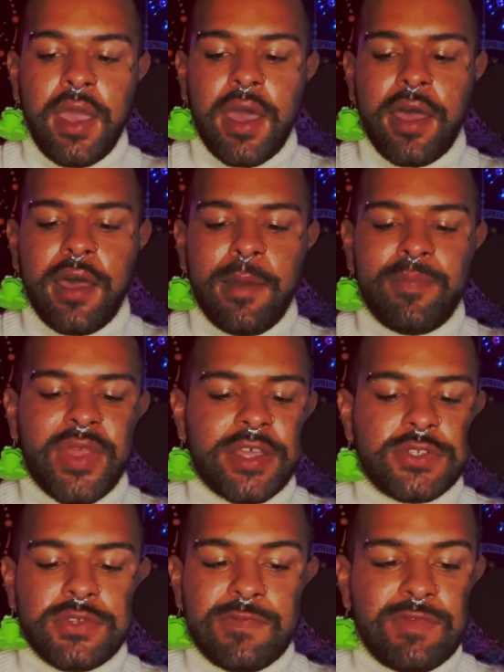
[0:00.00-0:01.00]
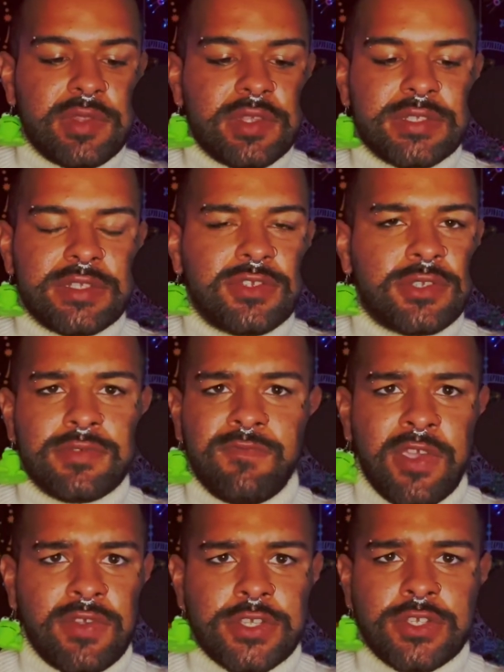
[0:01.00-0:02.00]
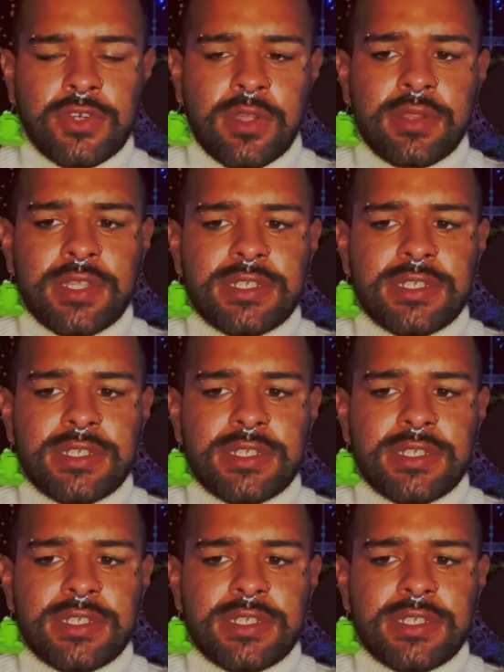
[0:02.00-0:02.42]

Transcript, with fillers: Um, I do feel this very strongly